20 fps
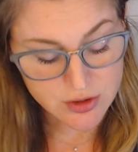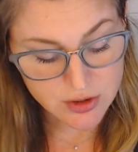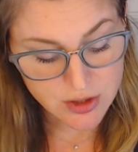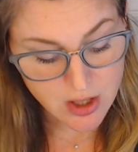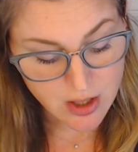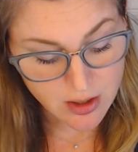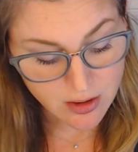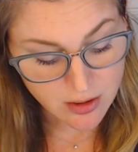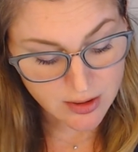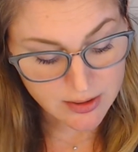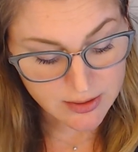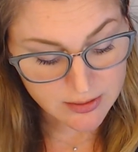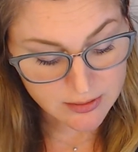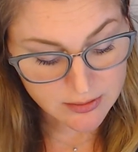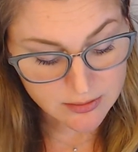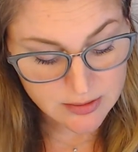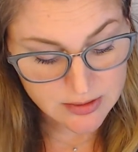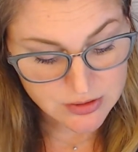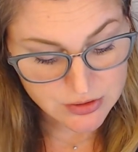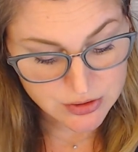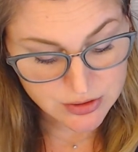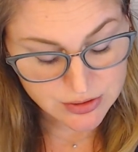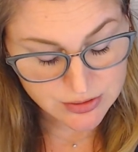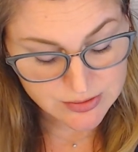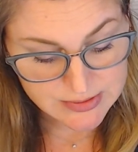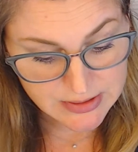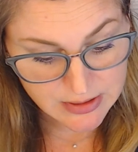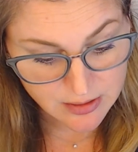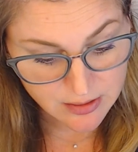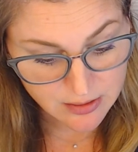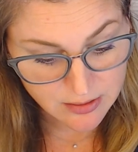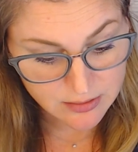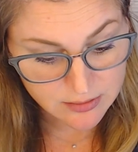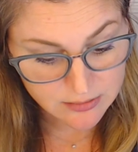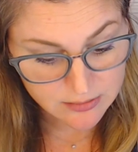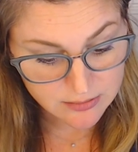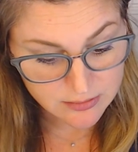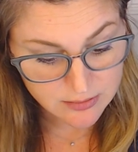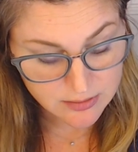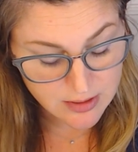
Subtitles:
chakra issues here.